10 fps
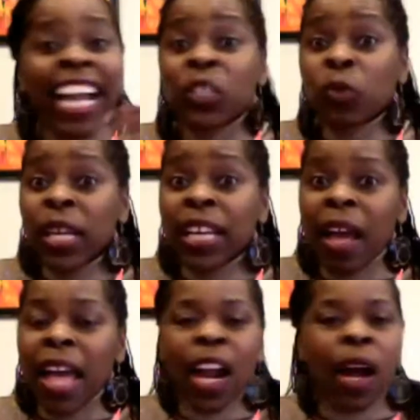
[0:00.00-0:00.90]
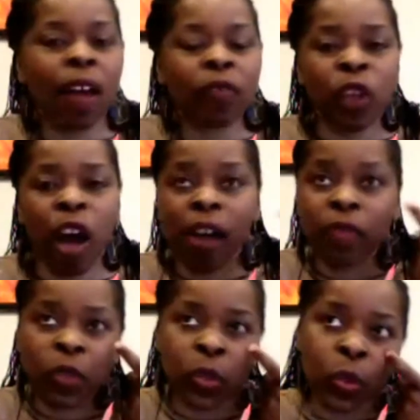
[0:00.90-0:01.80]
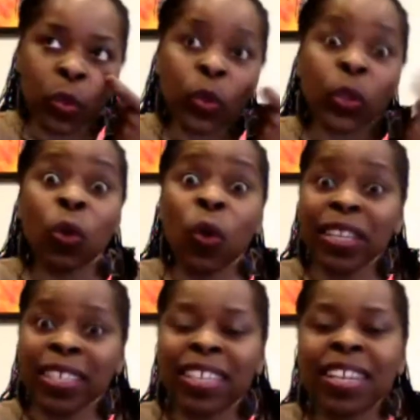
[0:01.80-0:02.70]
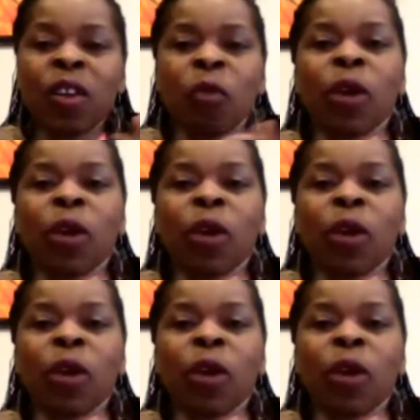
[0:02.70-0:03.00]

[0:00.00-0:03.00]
Next week, I head off to New York.